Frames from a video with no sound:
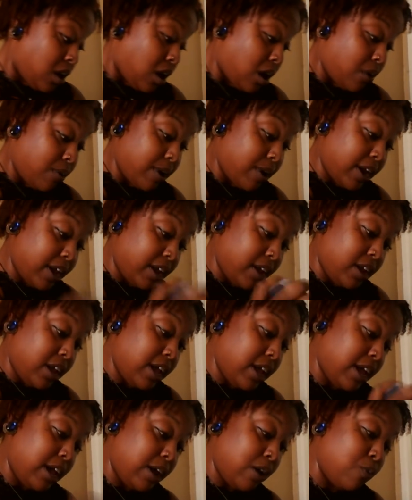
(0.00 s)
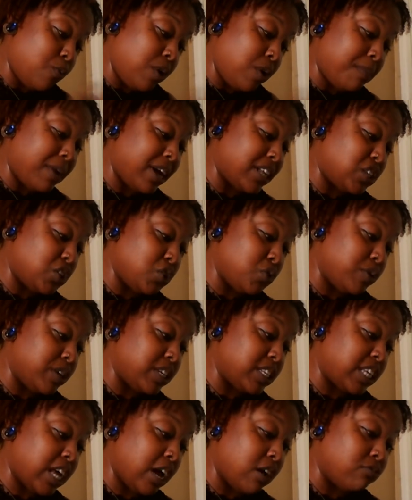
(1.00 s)
All right, what my
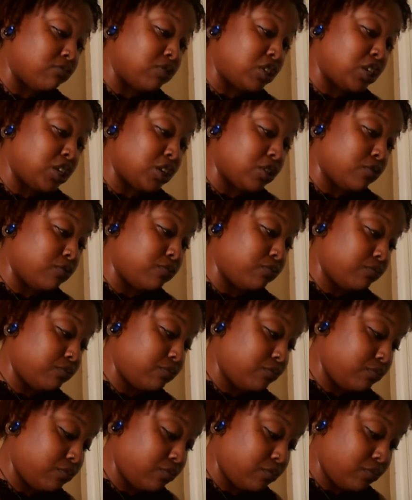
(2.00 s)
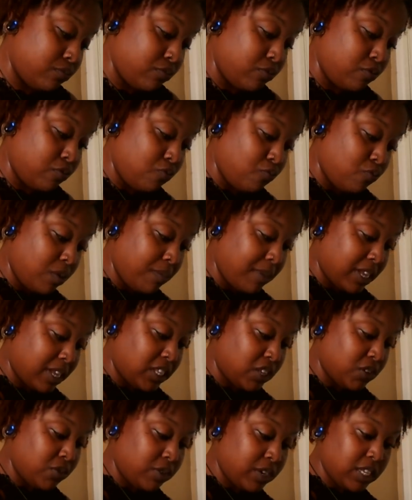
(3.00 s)
Taurus going to do? What my
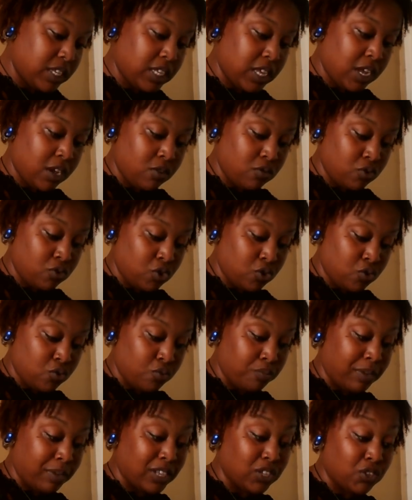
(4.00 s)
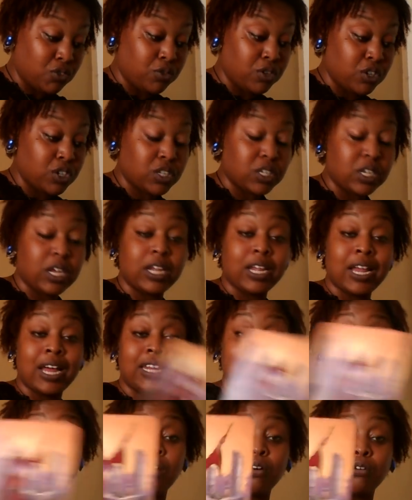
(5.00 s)
Taurus going to do? My Taurus, a lot
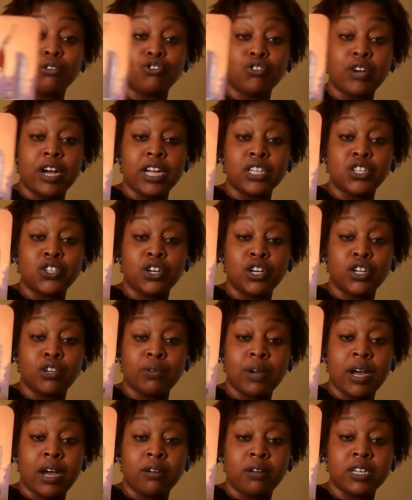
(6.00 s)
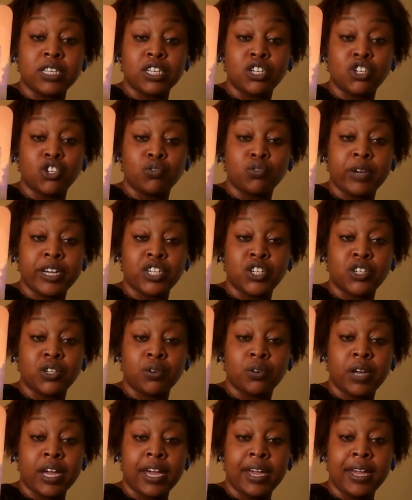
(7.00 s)
of y'all going to try and turn around the situation,
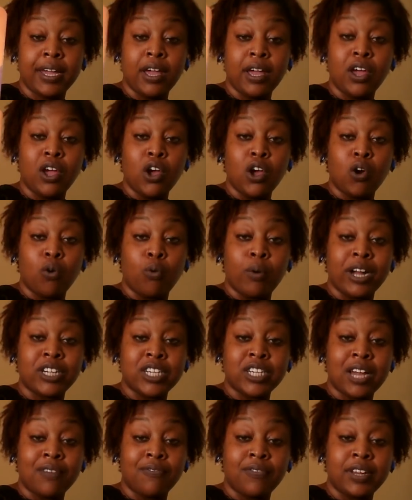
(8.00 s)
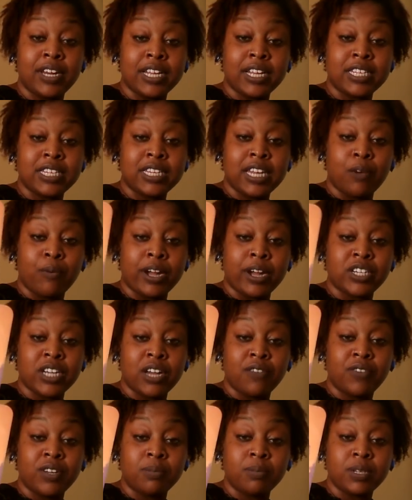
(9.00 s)
okay? Watch out for that snake. Watch
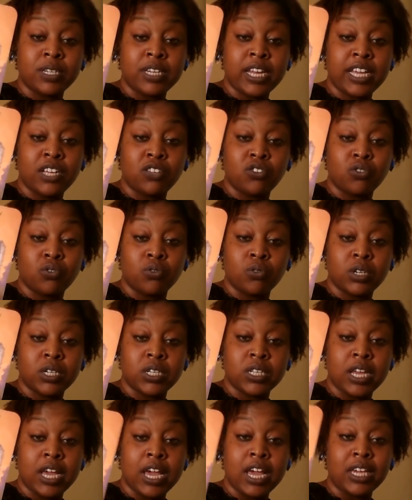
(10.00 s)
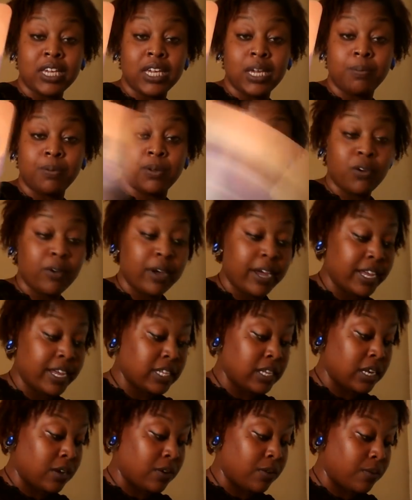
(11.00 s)
out for them snakes, Taurus. Keep your grass
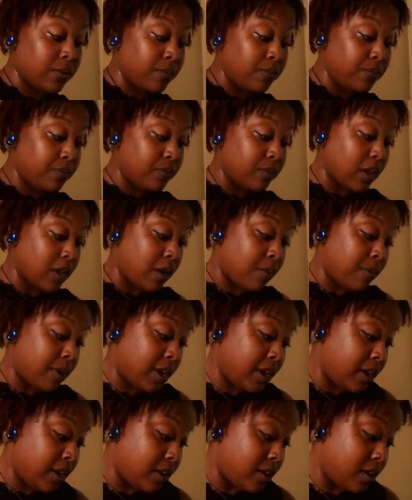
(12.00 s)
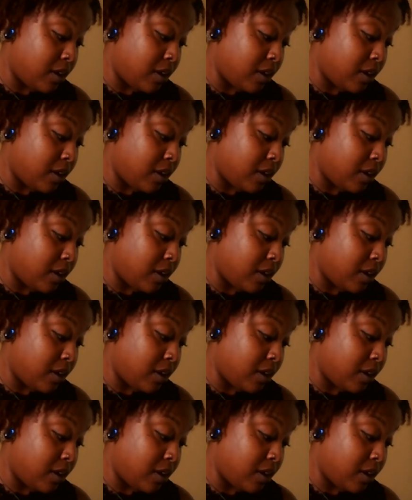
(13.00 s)
low. All right?